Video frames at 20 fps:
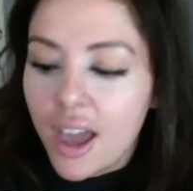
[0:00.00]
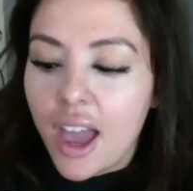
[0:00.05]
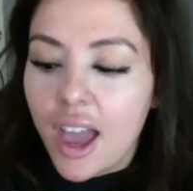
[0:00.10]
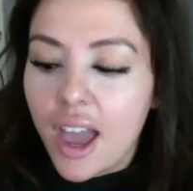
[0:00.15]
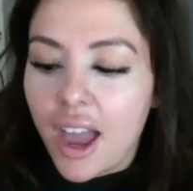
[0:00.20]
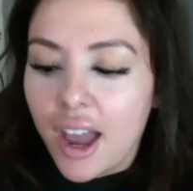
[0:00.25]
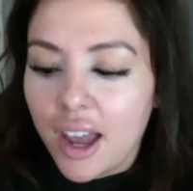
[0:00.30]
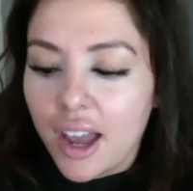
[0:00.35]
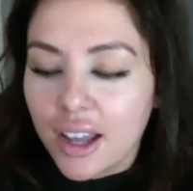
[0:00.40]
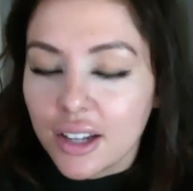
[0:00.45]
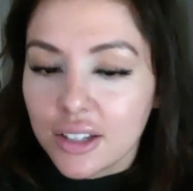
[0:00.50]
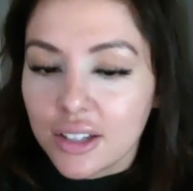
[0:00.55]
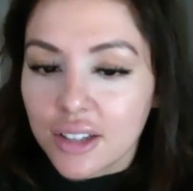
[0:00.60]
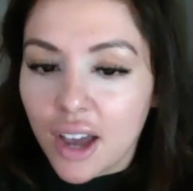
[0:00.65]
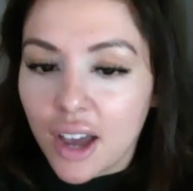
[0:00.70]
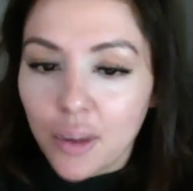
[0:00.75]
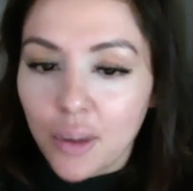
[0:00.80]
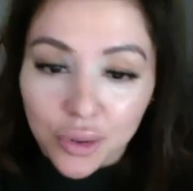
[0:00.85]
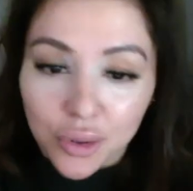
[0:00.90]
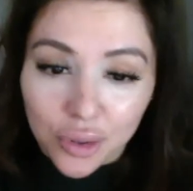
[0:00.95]
And
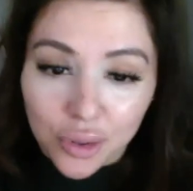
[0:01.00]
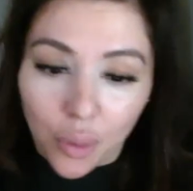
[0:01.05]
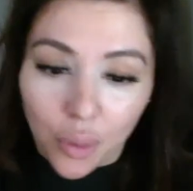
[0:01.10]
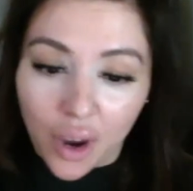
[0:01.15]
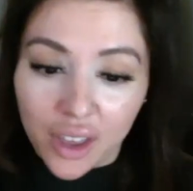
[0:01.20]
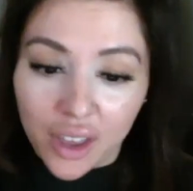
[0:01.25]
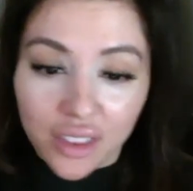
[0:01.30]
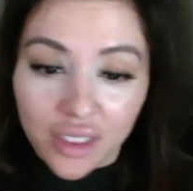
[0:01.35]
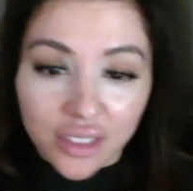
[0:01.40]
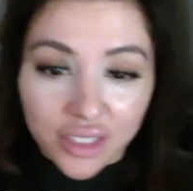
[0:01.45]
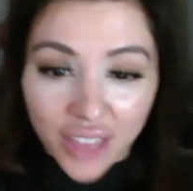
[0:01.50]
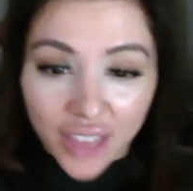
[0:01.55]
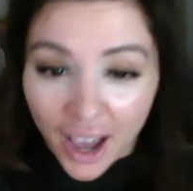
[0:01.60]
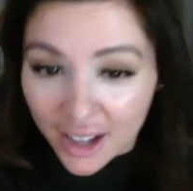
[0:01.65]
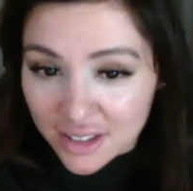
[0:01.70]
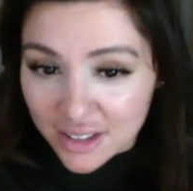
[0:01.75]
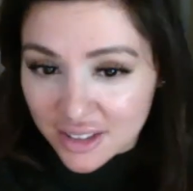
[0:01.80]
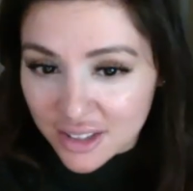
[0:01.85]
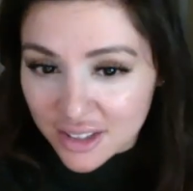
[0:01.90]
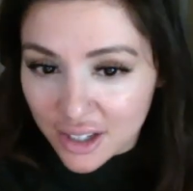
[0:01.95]
I wonder why
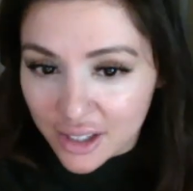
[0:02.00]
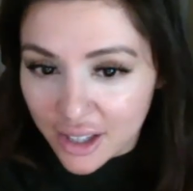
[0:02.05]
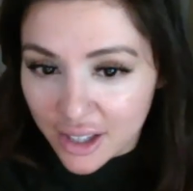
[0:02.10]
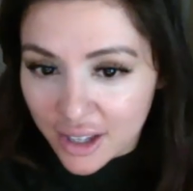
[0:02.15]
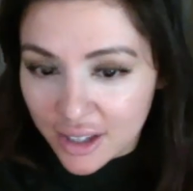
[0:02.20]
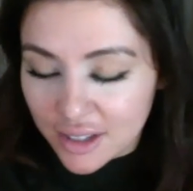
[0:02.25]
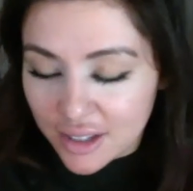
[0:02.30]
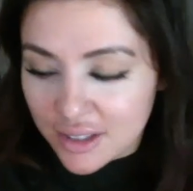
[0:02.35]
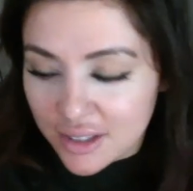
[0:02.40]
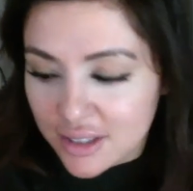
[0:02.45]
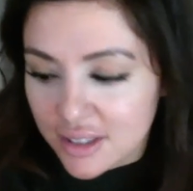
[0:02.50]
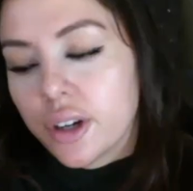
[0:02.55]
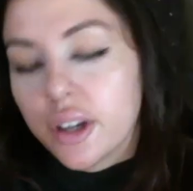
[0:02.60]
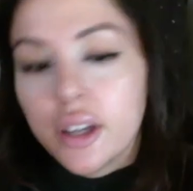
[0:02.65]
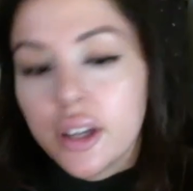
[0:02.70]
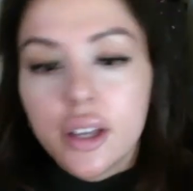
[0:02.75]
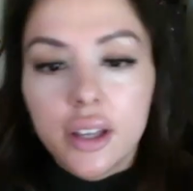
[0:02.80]
that still is.